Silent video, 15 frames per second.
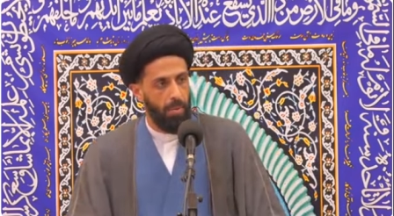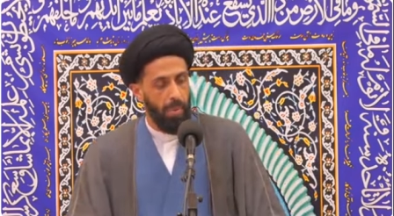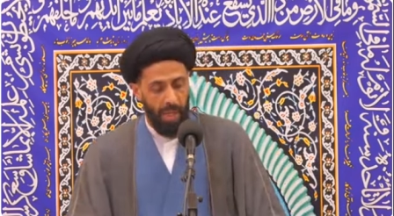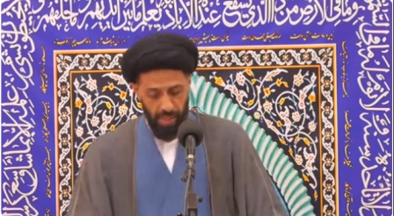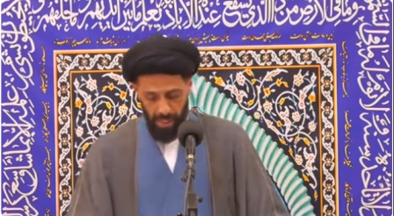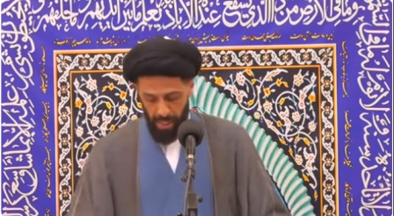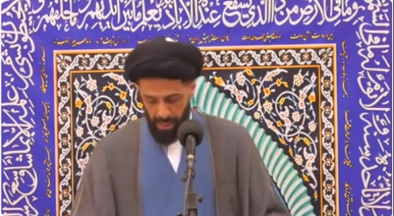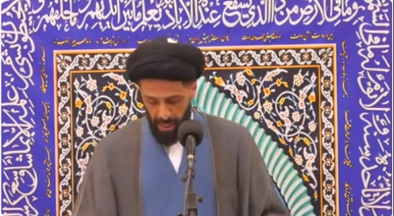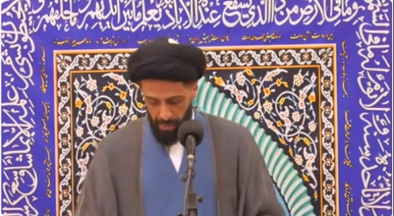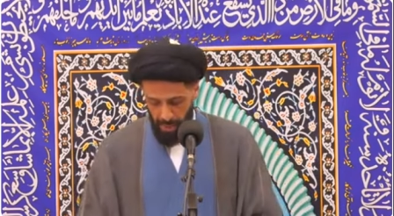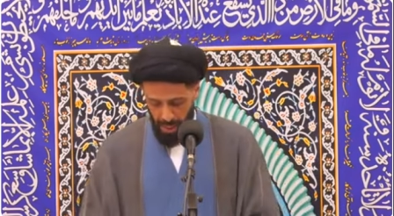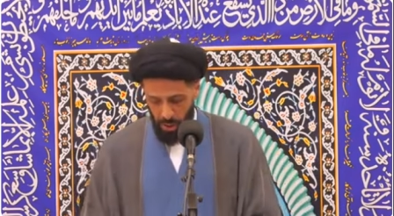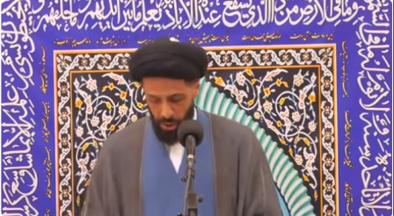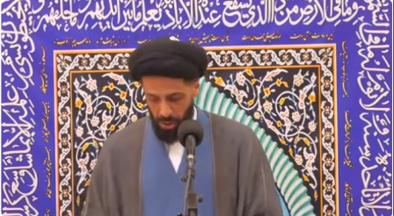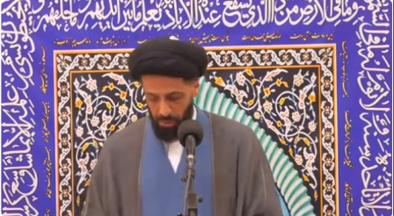Because as I
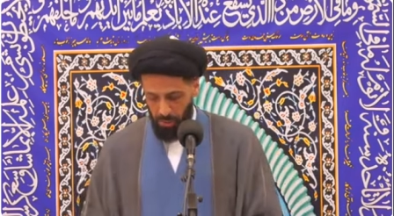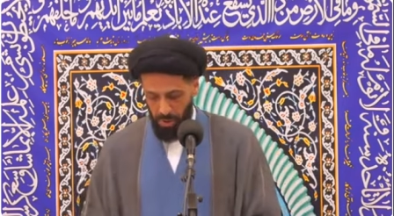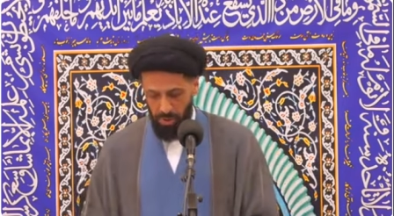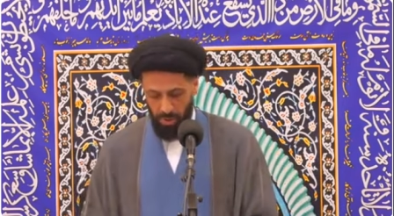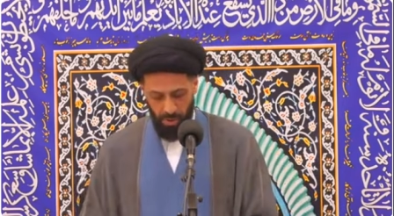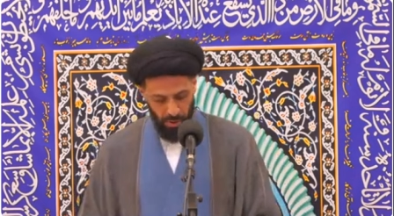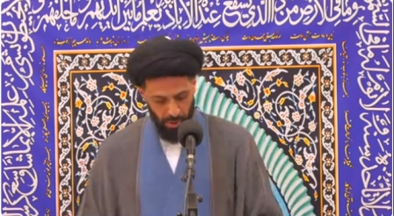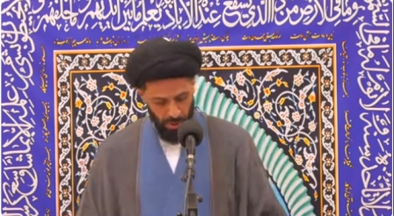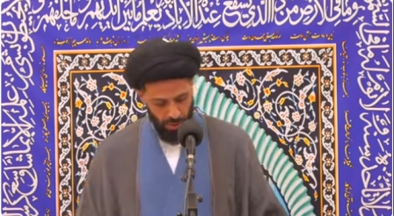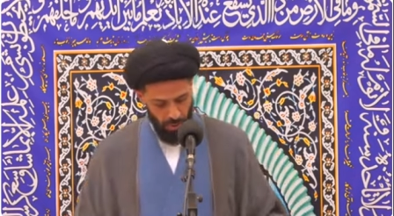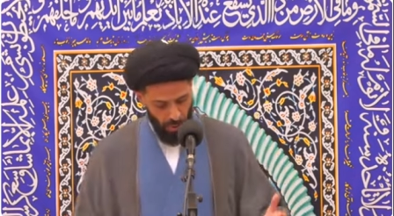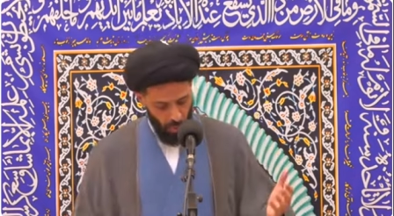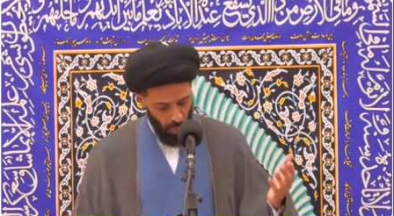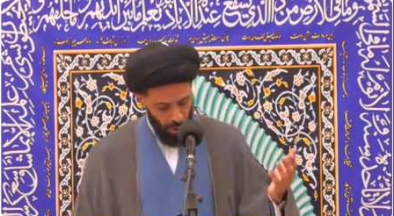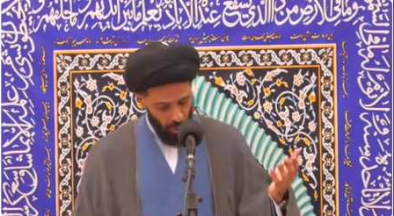mentioned, brothers and
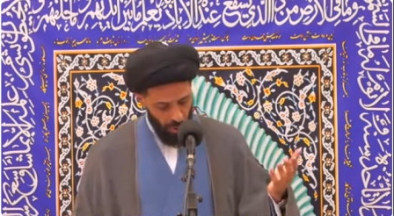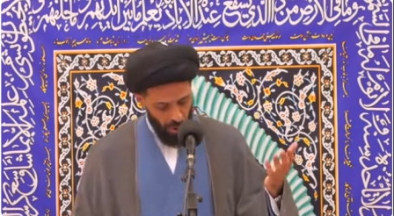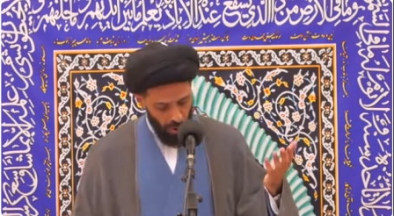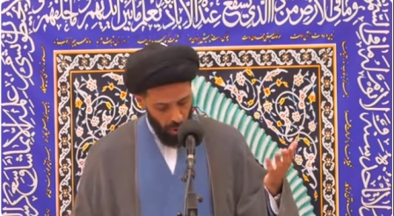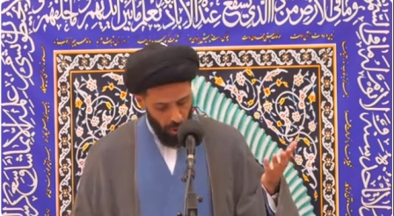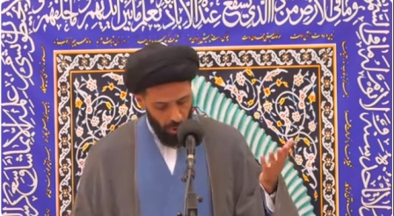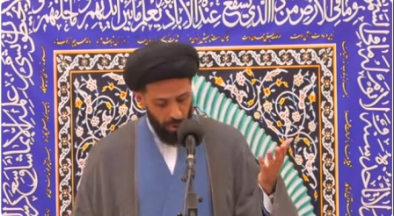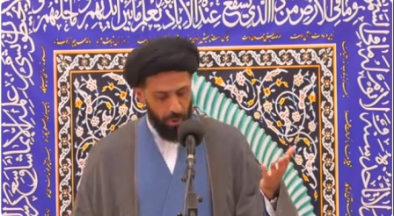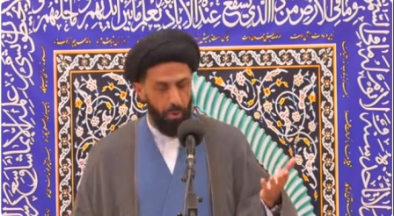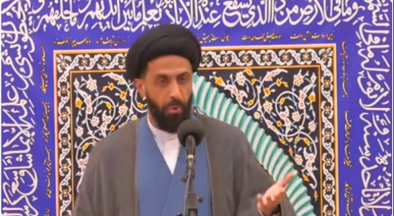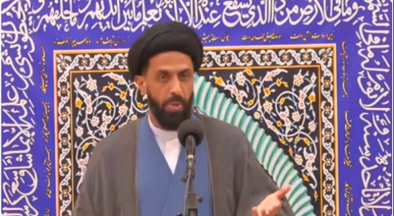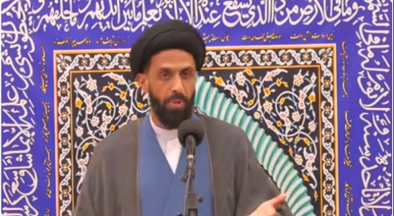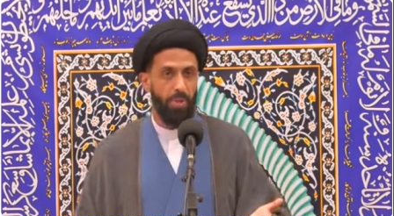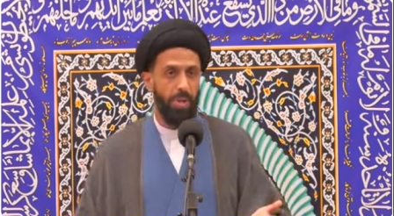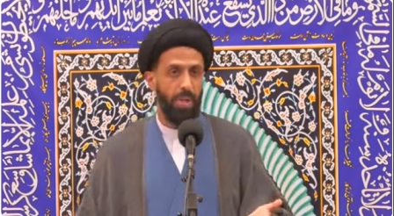sisters, what we are going
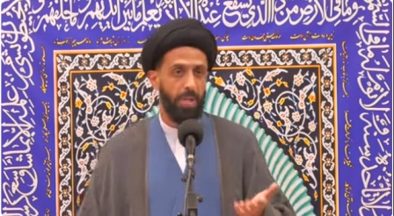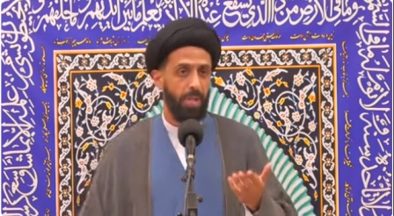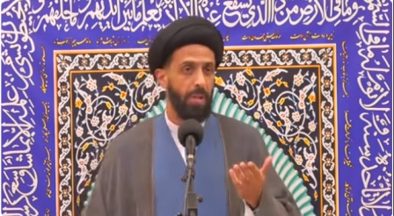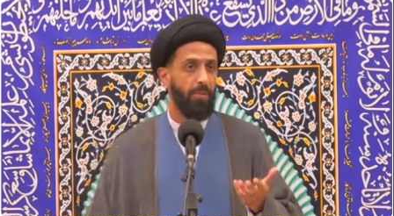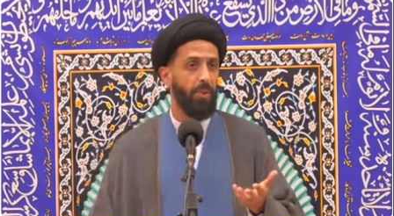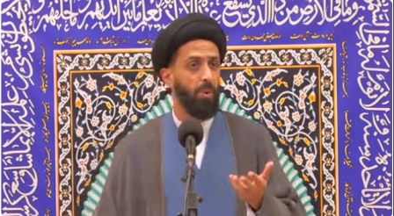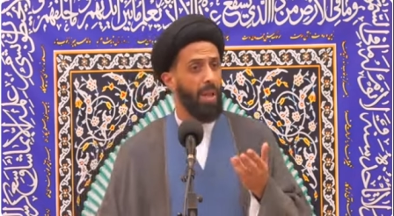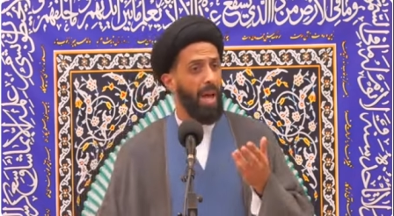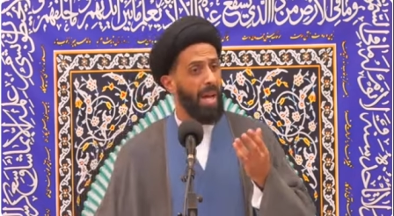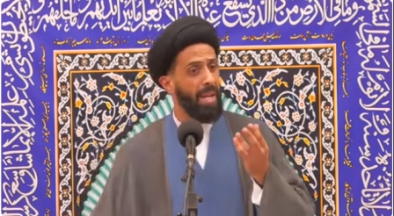through is, is difficult.